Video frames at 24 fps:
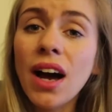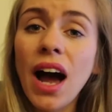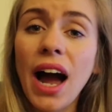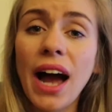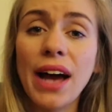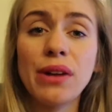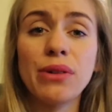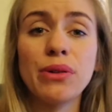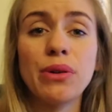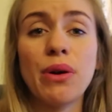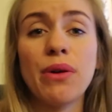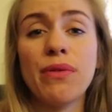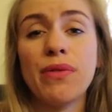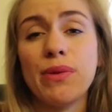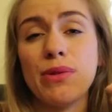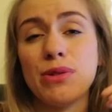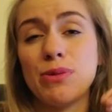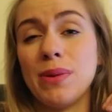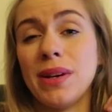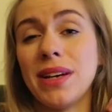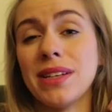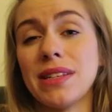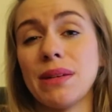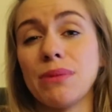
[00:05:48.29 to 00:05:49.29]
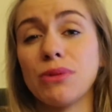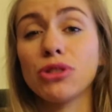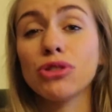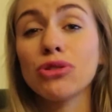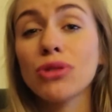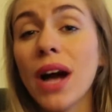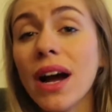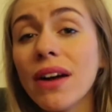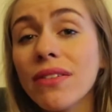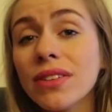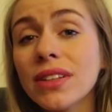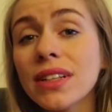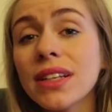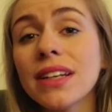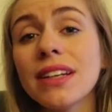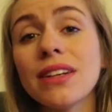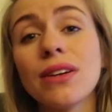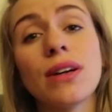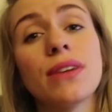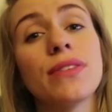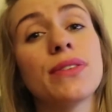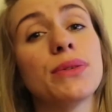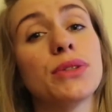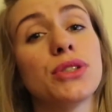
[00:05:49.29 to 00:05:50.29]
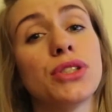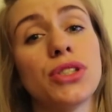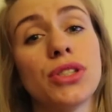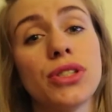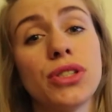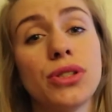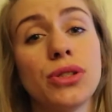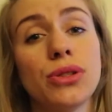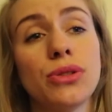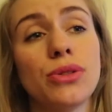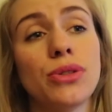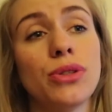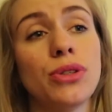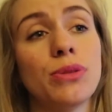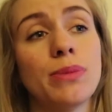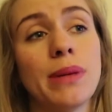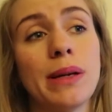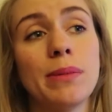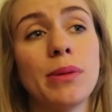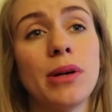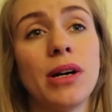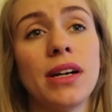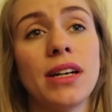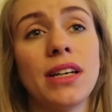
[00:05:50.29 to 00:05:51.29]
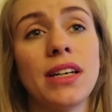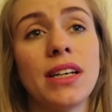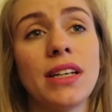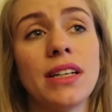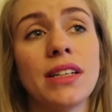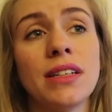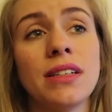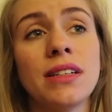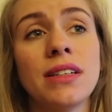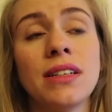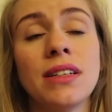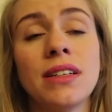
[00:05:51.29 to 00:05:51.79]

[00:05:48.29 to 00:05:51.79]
I don't know if it was because I was traveling or if it was just due to my body